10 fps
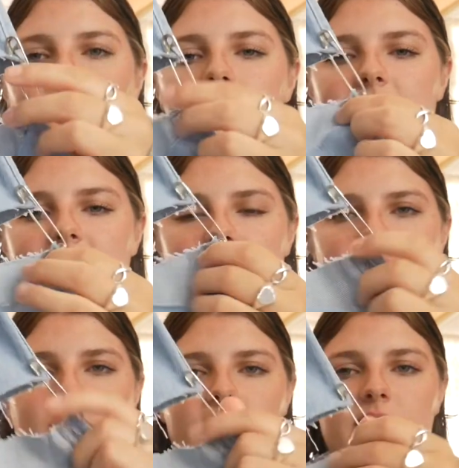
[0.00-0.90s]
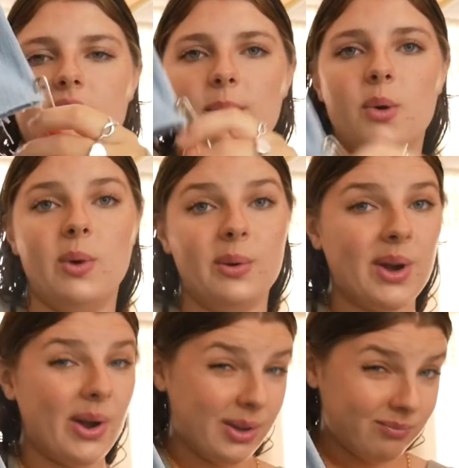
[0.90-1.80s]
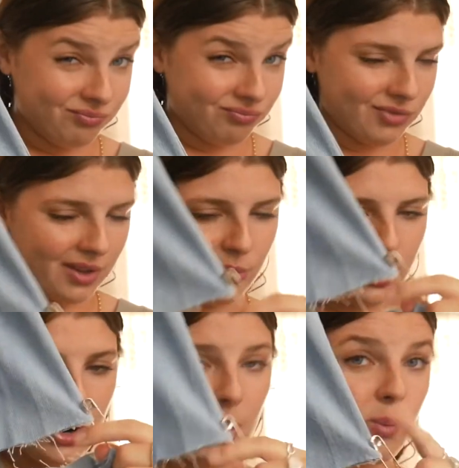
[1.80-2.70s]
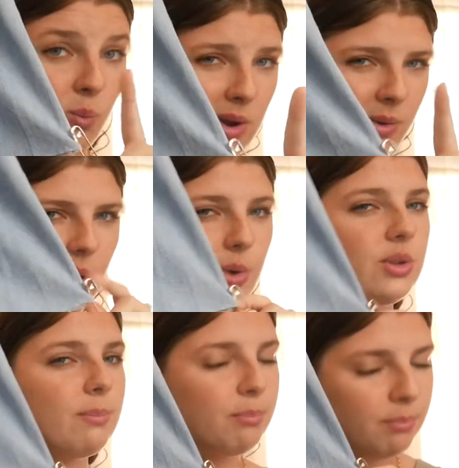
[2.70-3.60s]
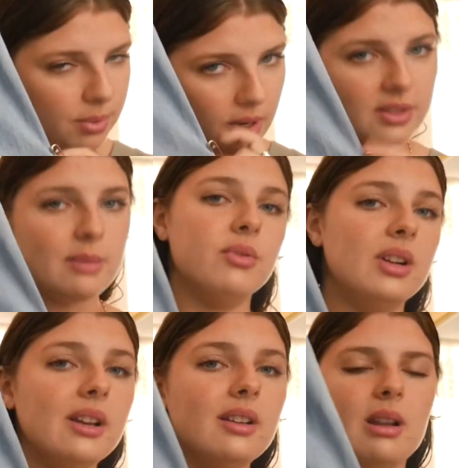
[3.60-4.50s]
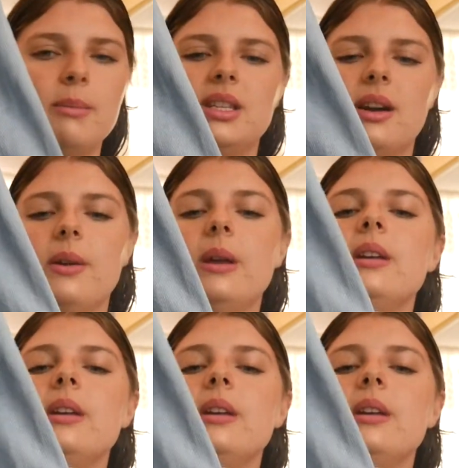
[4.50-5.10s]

these actually from Wilko, if you want to know. Wilko's bloody brilliant, let me tell you.